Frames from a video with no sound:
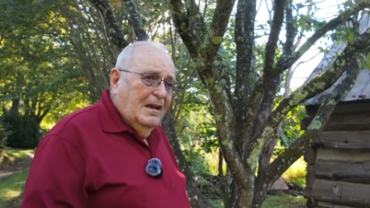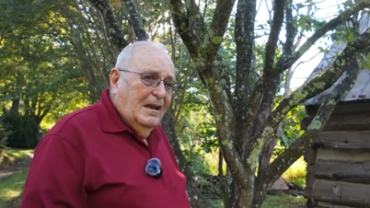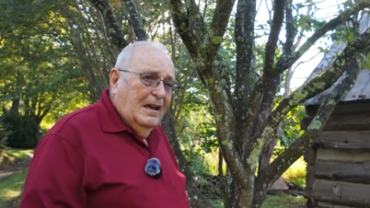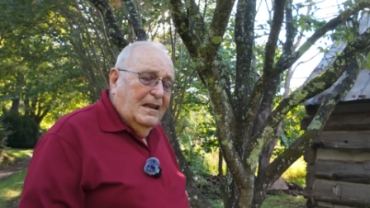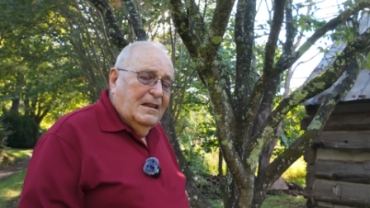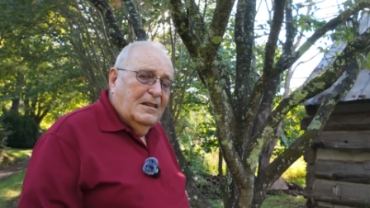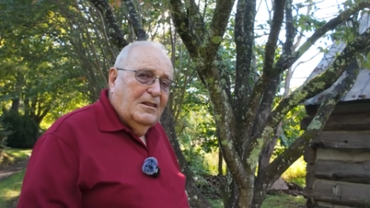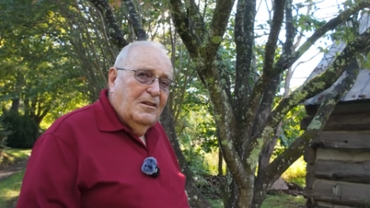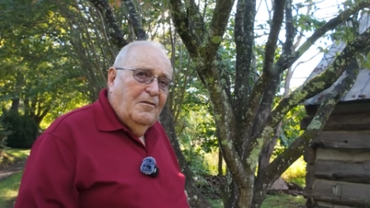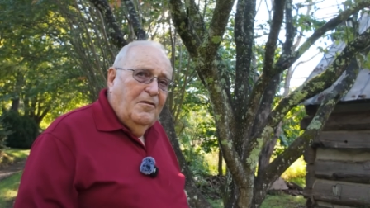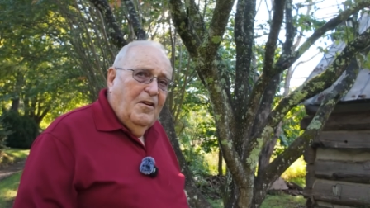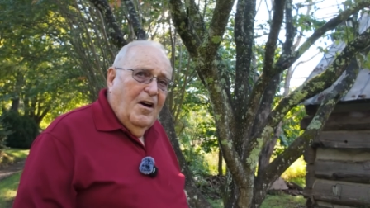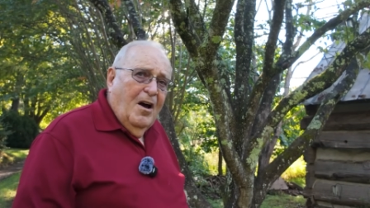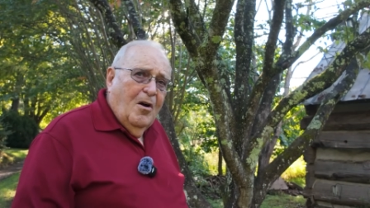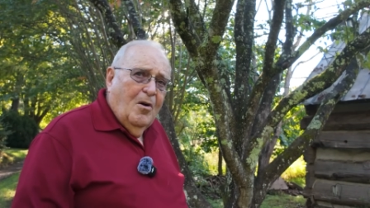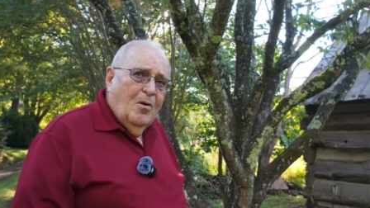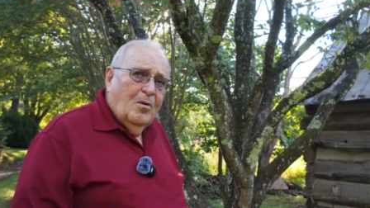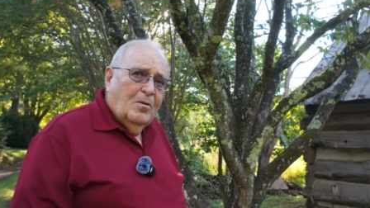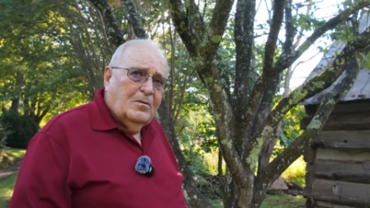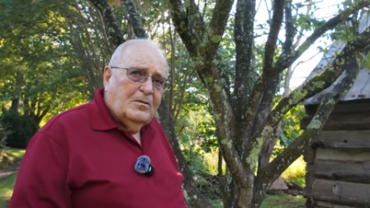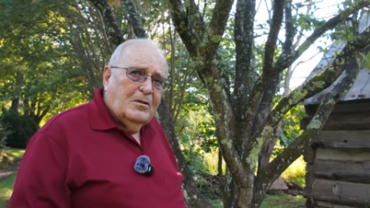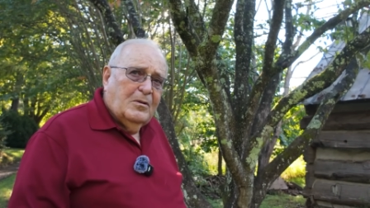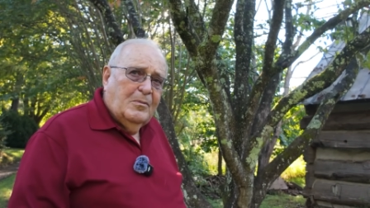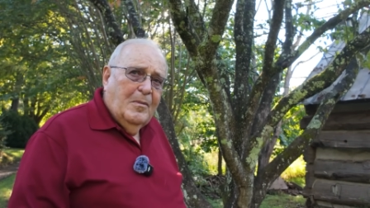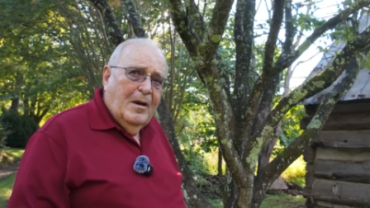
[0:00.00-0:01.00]
in the
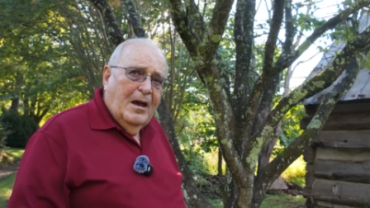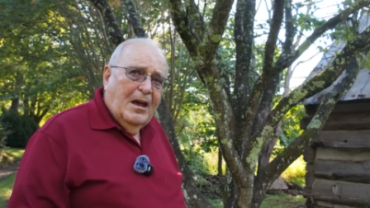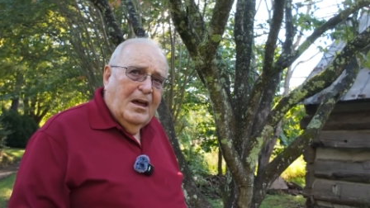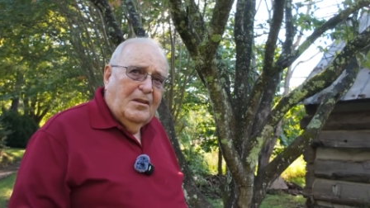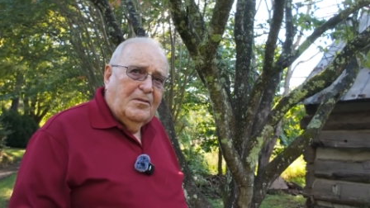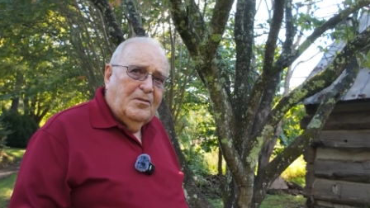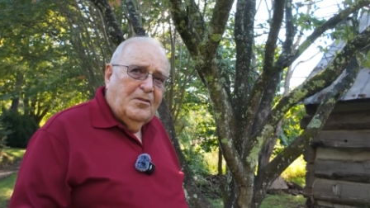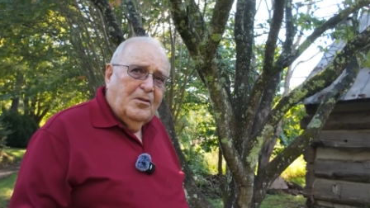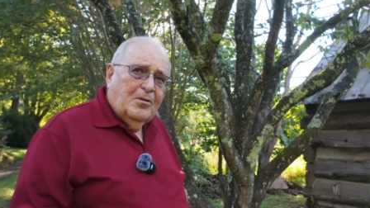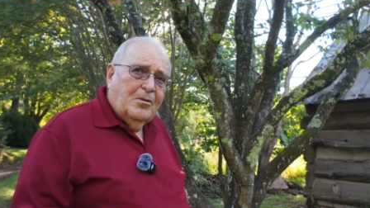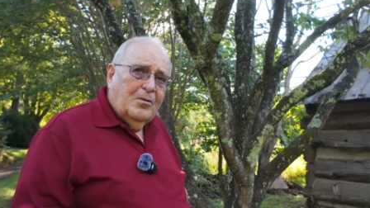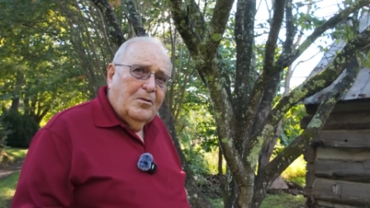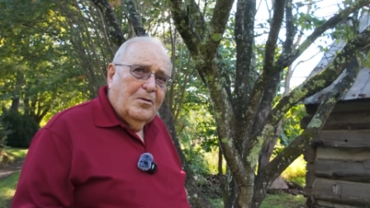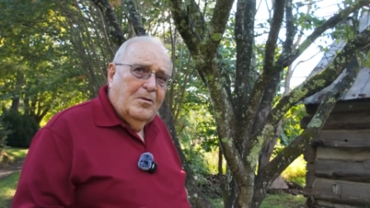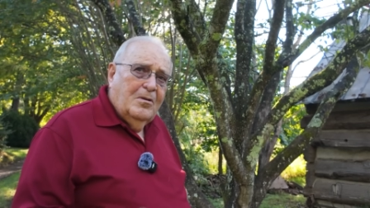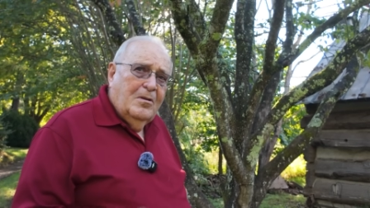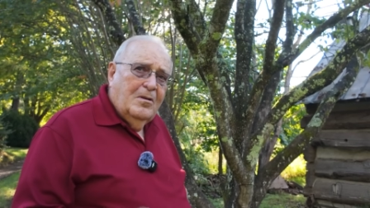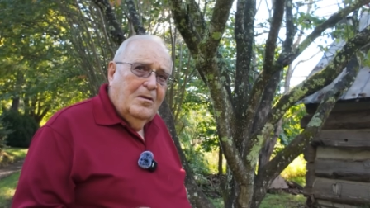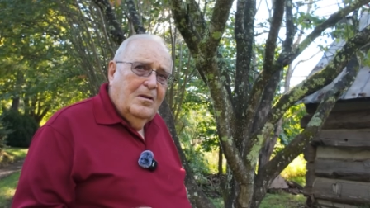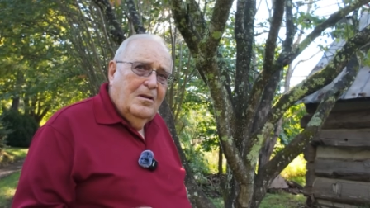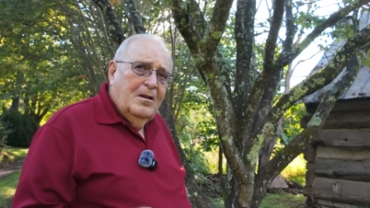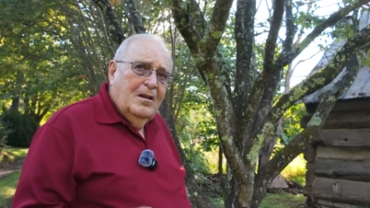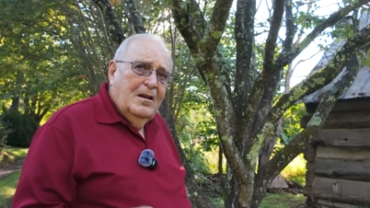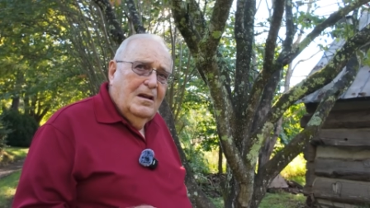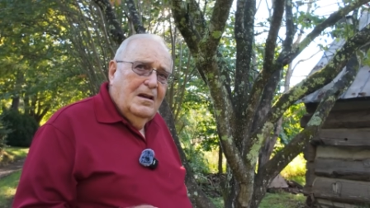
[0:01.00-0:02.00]
fall to buy their
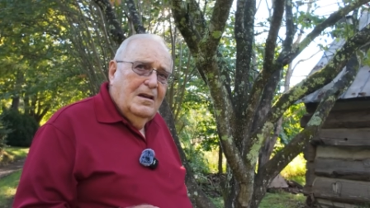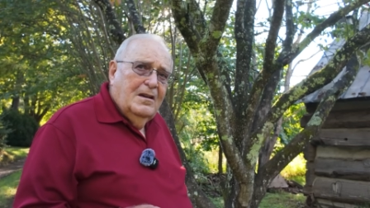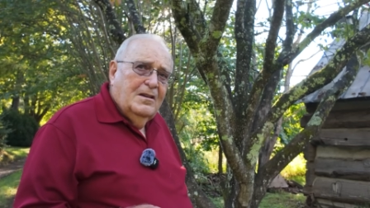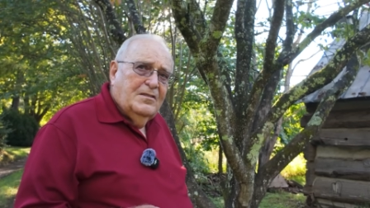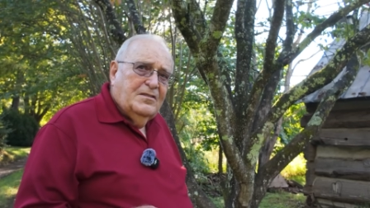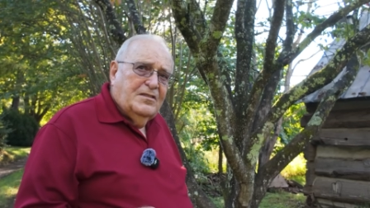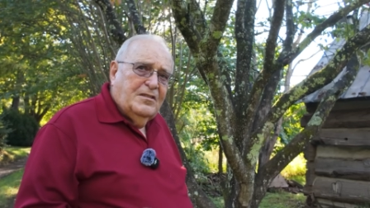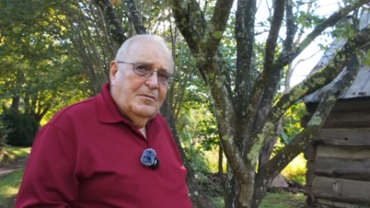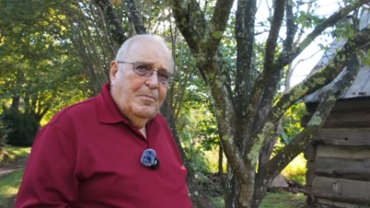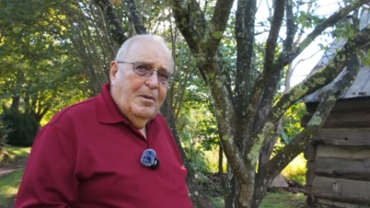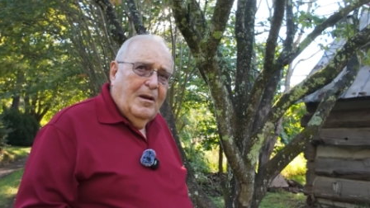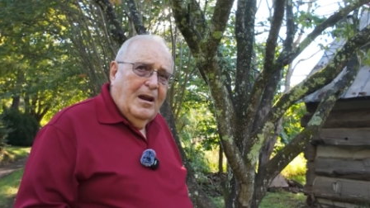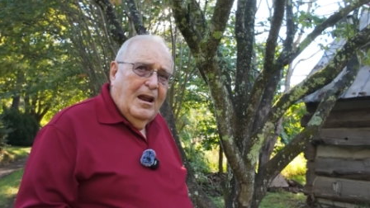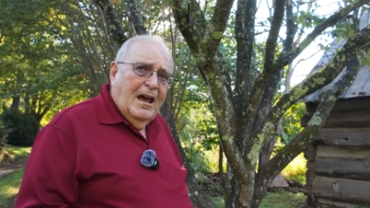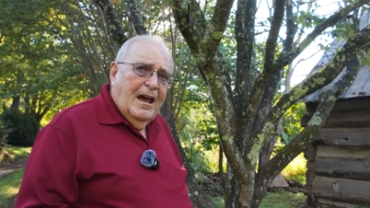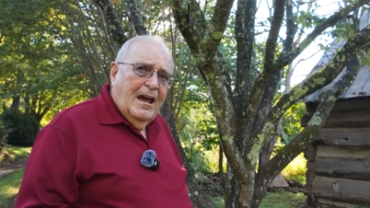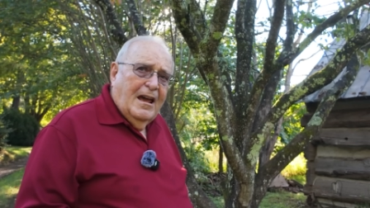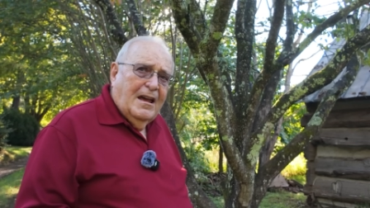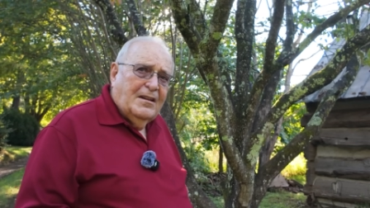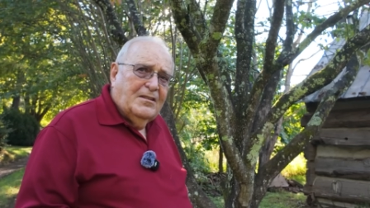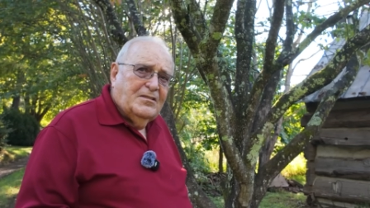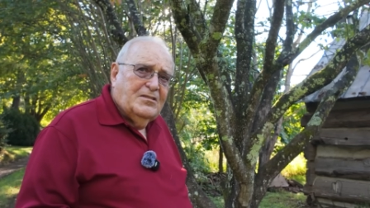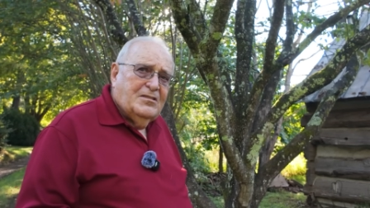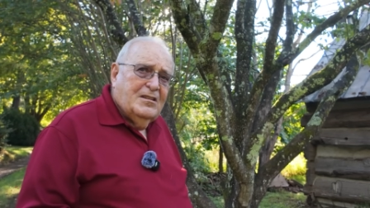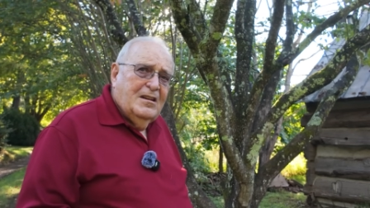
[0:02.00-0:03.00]

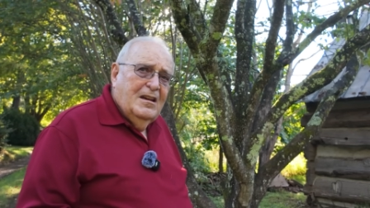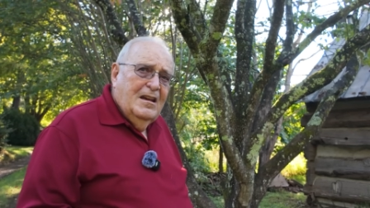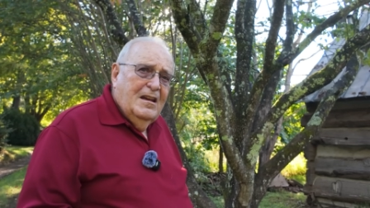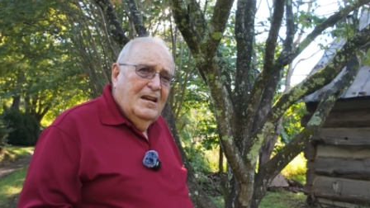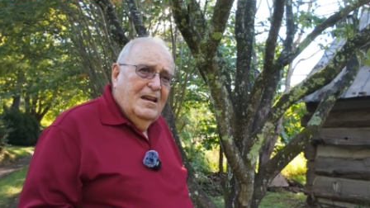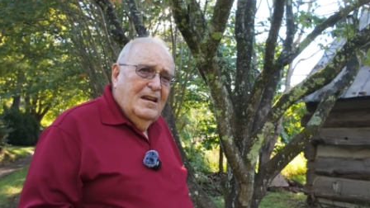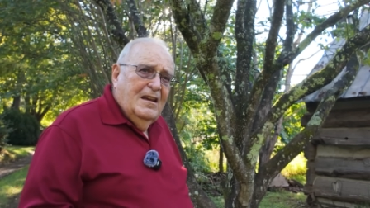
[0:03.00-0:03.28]
supplies.